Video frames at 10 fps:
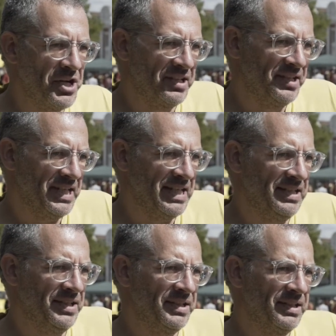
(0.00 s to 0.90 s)

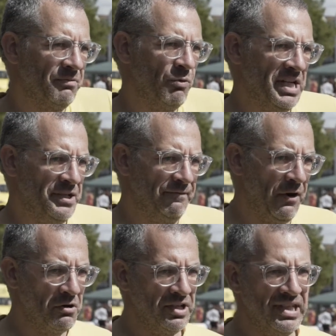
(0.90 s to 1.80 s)
justice, which
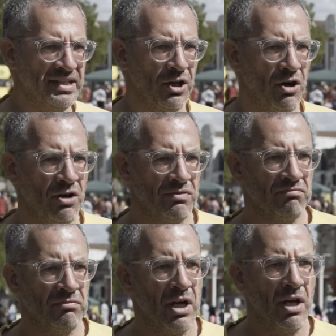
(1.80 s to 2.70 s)
focuses
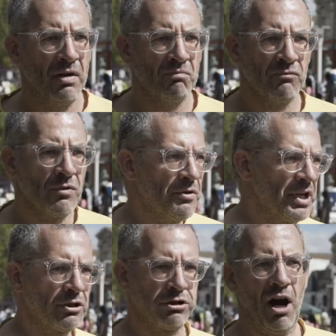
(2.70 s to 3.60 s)
on
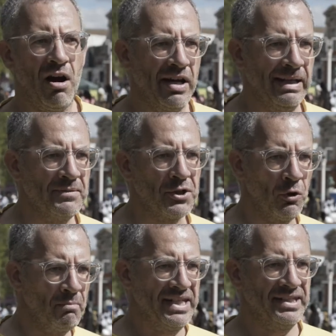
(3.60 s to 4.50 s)
the crimes
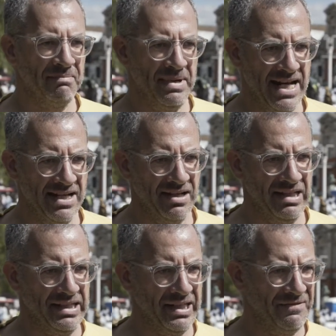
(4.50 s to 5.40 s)
or
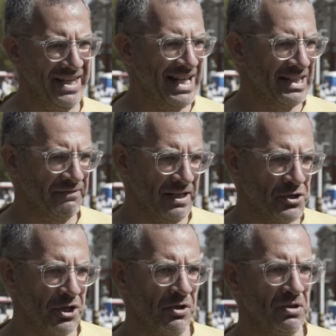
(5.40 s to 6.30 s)
misdemeanors of the
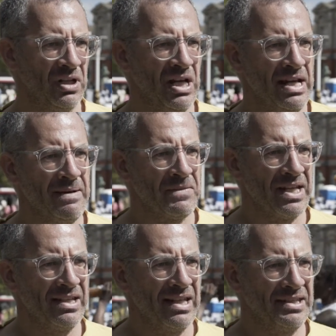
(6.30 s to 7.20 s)
individual,
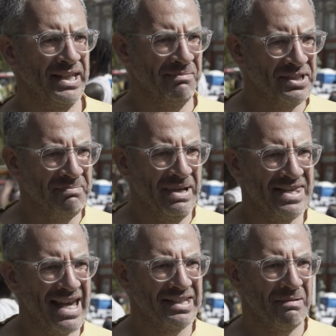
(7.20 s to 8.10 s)
seems to me
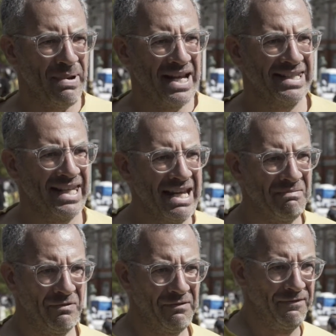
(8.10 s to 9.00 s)
there's a basic
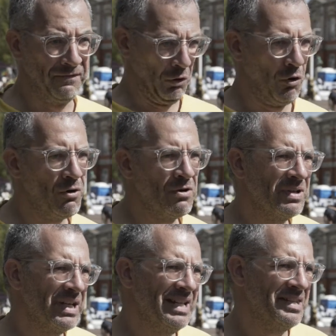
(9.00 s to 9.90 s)
flaw
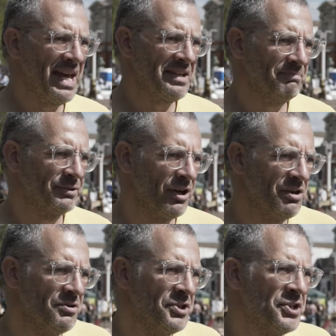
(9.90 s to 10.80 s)
in that
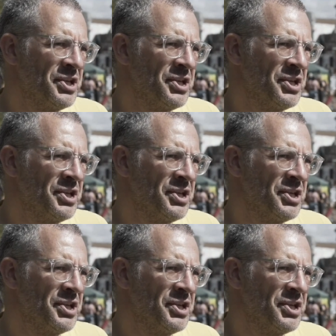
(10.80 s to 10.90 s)
approach,